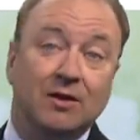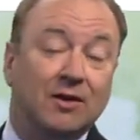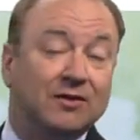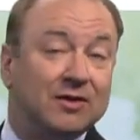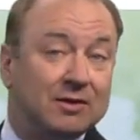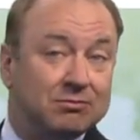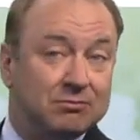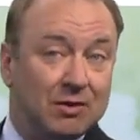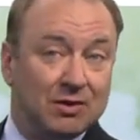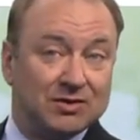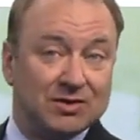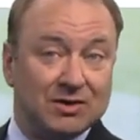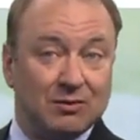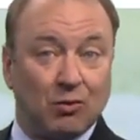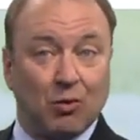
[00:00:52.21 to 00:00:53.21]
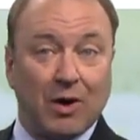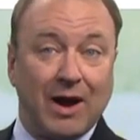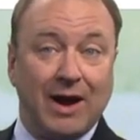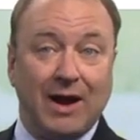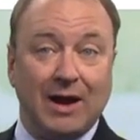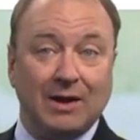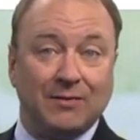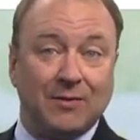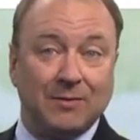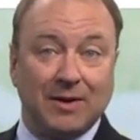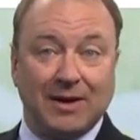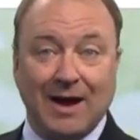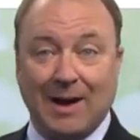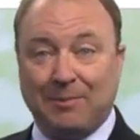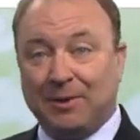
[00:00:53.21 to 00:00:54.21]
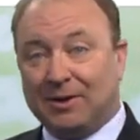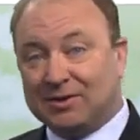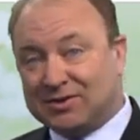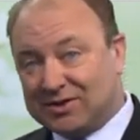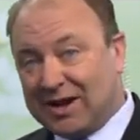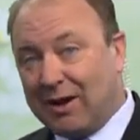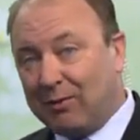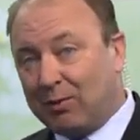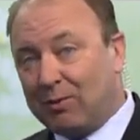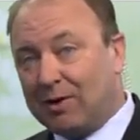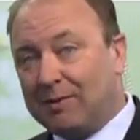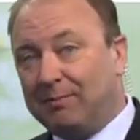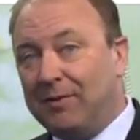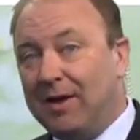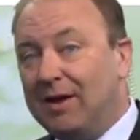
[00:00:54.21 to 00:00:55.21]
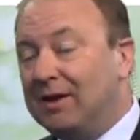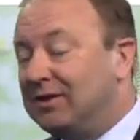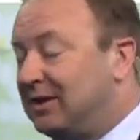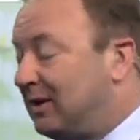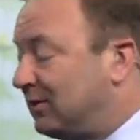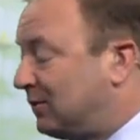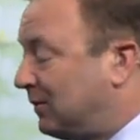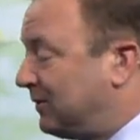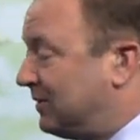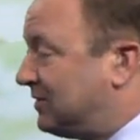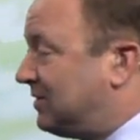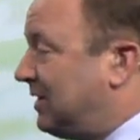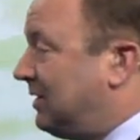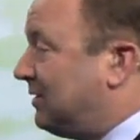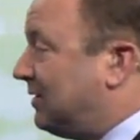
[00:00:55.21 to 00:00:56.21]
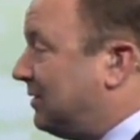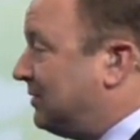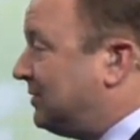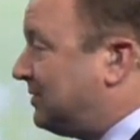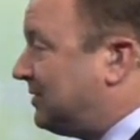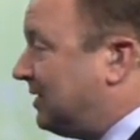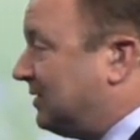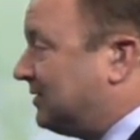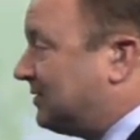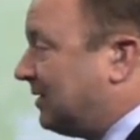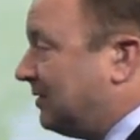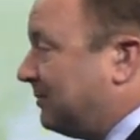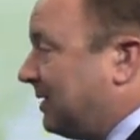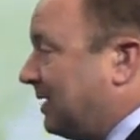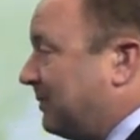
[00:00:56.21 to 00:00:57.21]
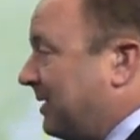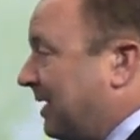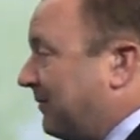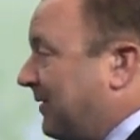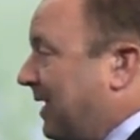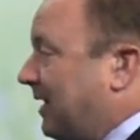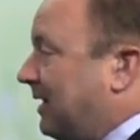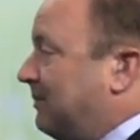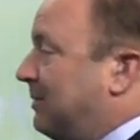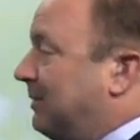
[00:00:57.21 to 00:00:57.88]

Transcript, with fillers: Looks like mostly rain from the capital southward down toward the seacoast and southern Merrimack Valley,